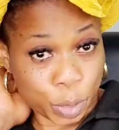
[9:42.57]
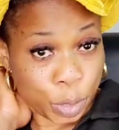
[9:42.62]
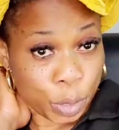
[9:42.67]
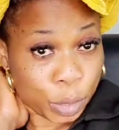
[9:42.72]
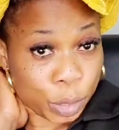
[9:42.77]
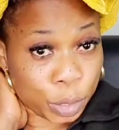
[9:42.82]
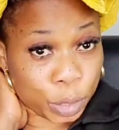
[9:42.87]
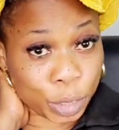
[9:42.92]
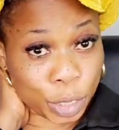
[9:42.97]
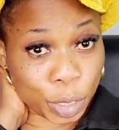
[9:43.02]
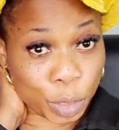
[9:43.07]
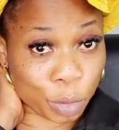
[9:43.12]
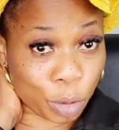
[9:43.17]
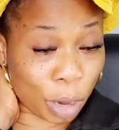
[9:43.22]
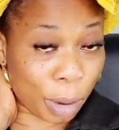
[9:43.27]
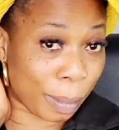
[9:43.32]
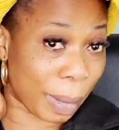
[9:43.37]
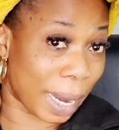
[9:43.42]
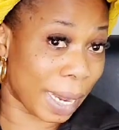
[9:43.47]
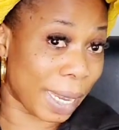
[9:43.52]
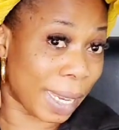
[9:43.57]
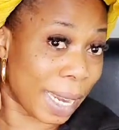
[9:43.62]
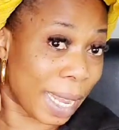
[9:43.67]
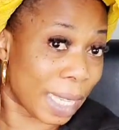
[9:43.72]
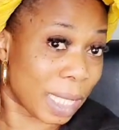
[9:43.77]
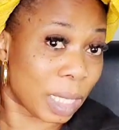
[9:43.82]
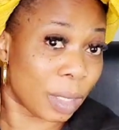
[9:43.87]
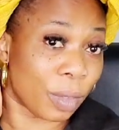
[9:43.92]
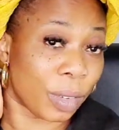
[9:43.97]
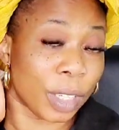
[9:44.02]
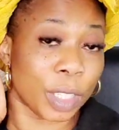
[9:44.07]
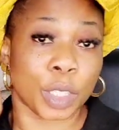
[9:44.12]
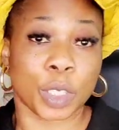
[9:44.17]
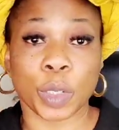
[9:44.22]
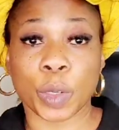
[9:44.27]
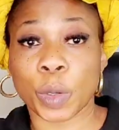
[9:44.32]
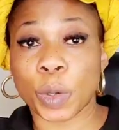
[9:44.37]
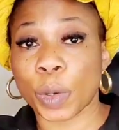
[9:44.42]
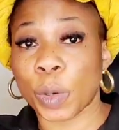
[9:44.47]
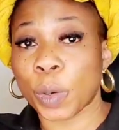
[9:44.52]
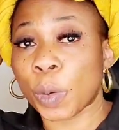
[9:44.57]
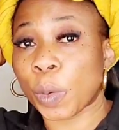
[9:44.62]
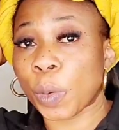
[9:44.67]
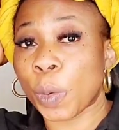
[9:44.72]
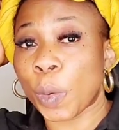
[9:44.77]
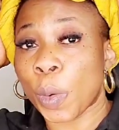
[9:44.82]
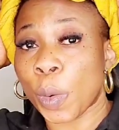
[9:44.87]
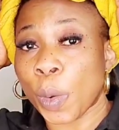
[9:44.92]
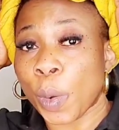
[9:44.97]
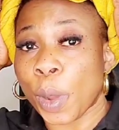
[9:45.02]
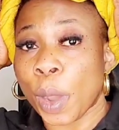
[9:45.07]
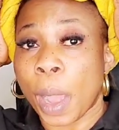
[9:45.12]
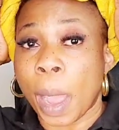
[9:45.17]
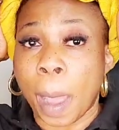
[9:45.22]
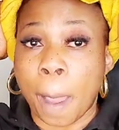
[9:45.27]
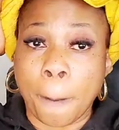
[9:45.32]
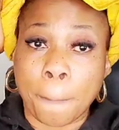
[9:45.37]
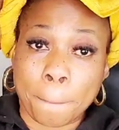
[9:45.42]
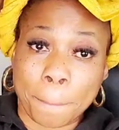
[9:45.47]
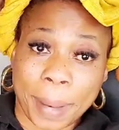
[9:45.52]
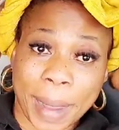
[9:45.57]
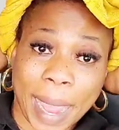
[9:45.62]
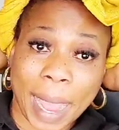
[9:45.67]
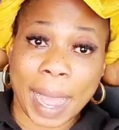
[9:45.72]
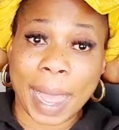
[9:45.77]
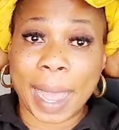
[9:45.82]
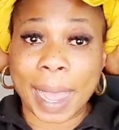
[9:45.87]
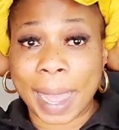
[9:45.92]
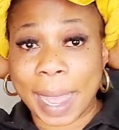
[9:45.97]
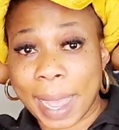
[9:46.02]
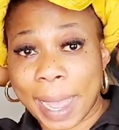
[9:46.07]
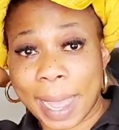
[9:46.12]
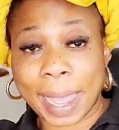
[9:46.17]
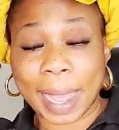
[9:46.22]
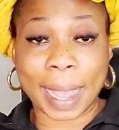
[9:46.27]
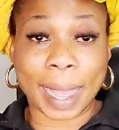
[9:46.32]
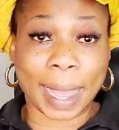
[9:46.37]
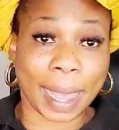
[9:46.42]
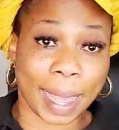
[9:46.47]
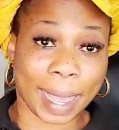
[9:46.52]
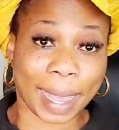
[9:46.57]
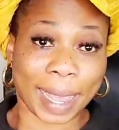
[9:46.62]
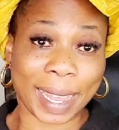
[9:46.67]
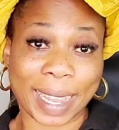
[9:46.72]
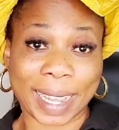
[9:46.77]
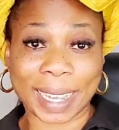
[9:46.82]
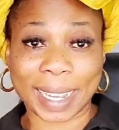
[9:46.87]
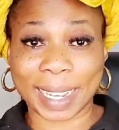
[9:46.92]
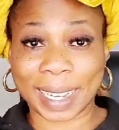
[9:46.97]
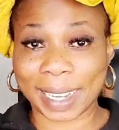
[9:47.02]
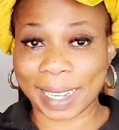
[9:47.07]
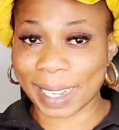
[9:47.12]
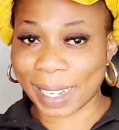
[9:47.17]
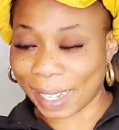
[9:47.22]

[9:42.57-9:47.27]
See you on my next video. Bye.